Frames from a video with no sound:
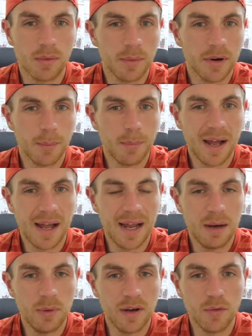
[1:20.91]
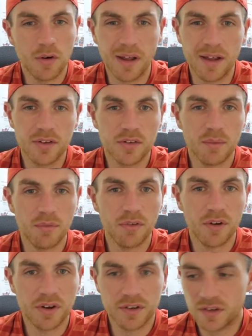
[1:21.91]
a mile, wheel over there, some
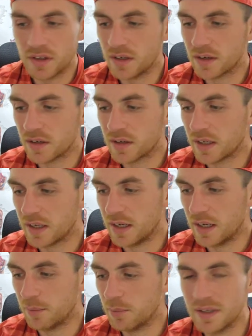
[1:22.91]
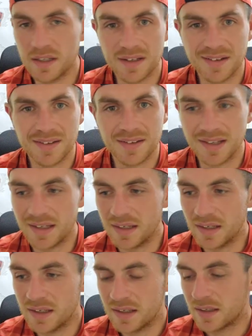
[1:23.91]
footage here, and you can
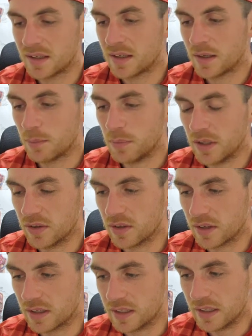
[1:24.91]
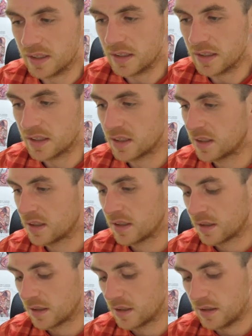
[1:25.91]
see basically
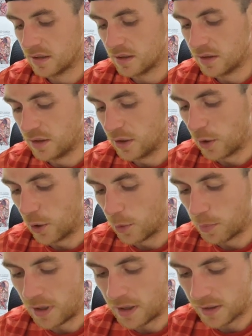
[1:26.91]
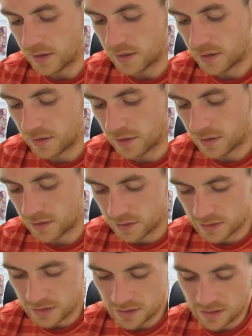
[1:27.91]
the air pocket
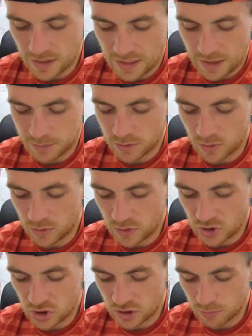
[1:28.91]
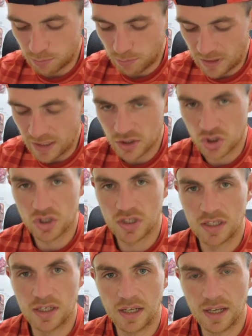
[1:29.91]
getting absolutely smashed,
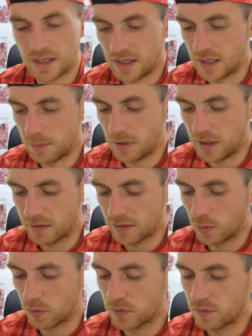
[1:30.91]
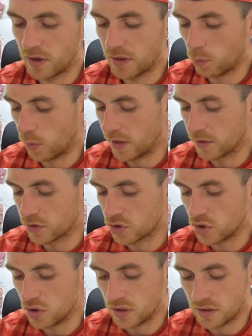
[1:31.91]
and it's a very weird
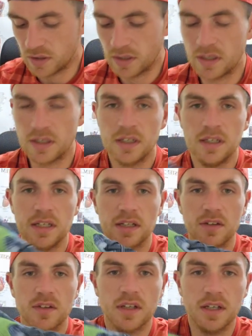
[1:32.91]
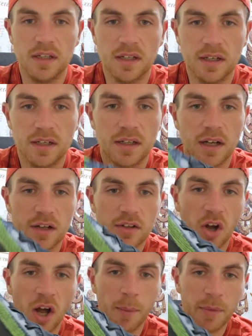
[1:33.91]
shoe, and you can see the
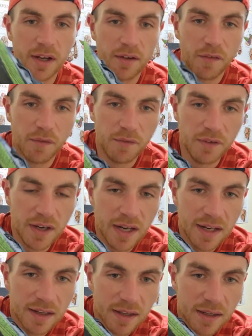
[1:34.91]
atomic knit